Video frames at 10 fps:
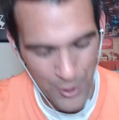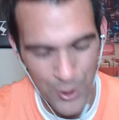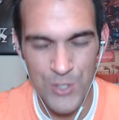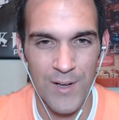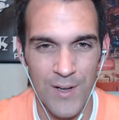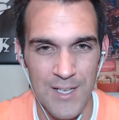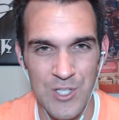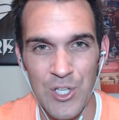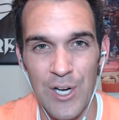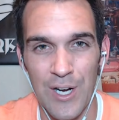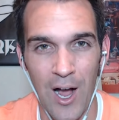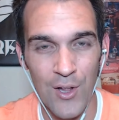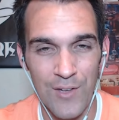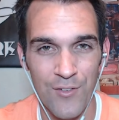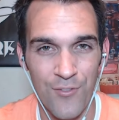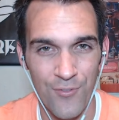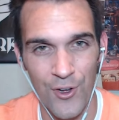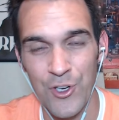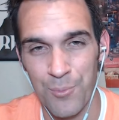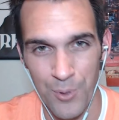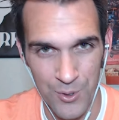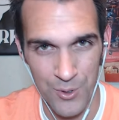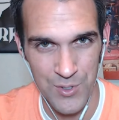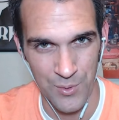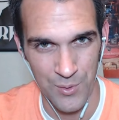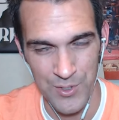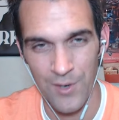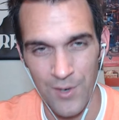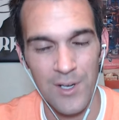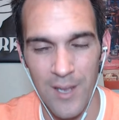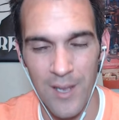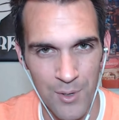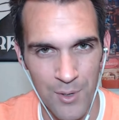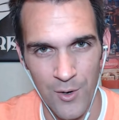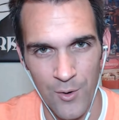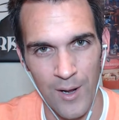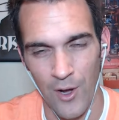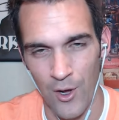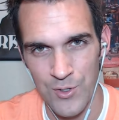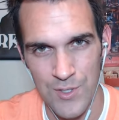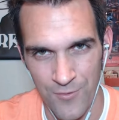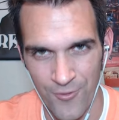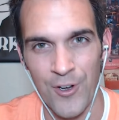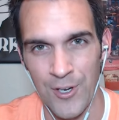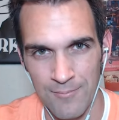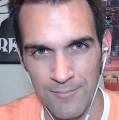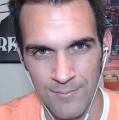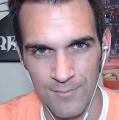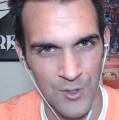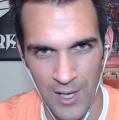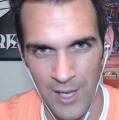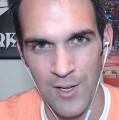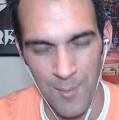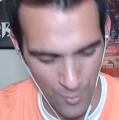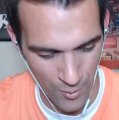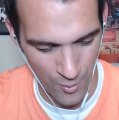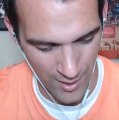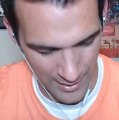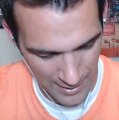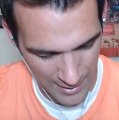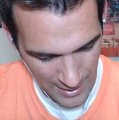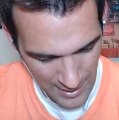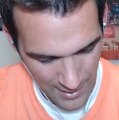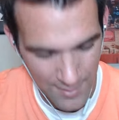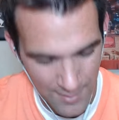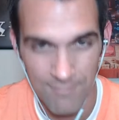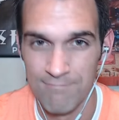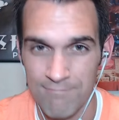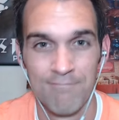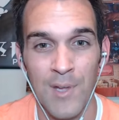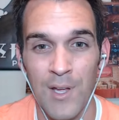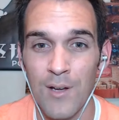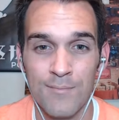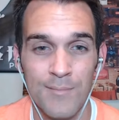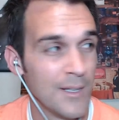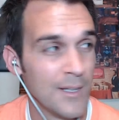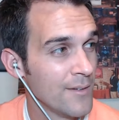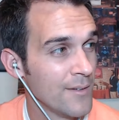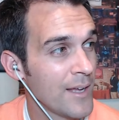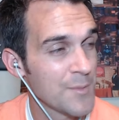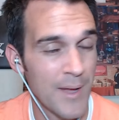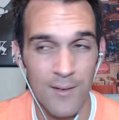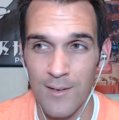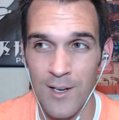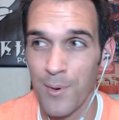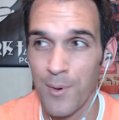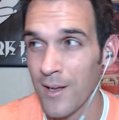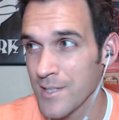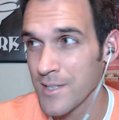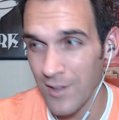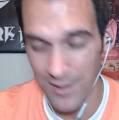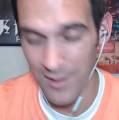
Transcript: Herjavec says, look, I'll even fund your purchase orders. You don't need 10 million in credit. I'll just fund them. Okay. You got my word on it. Oh yeah. Thanks, man. Anybody else have anything they